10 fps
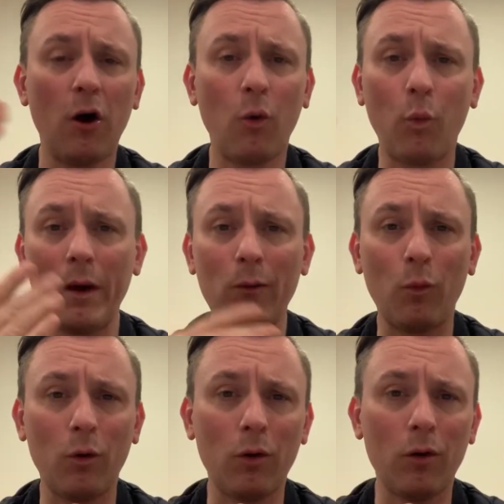a white
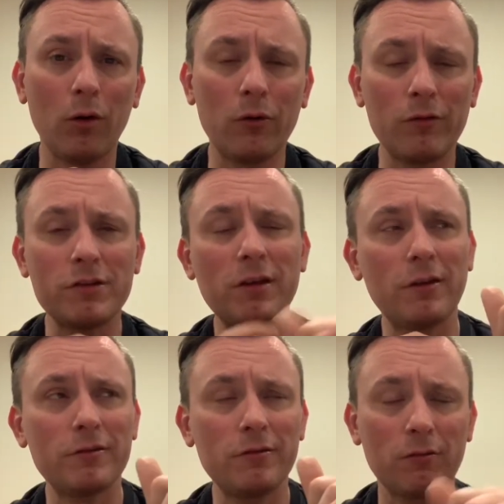wall or a
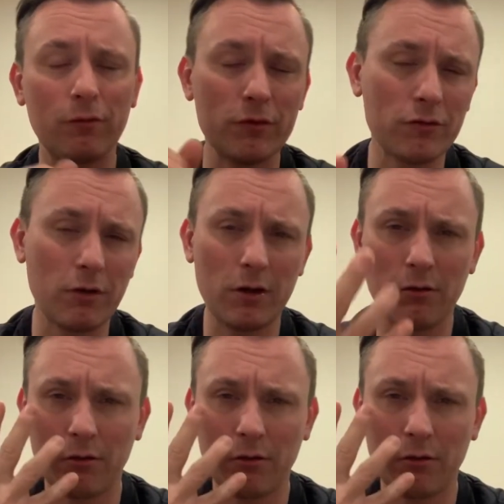stainless steel refrigerator,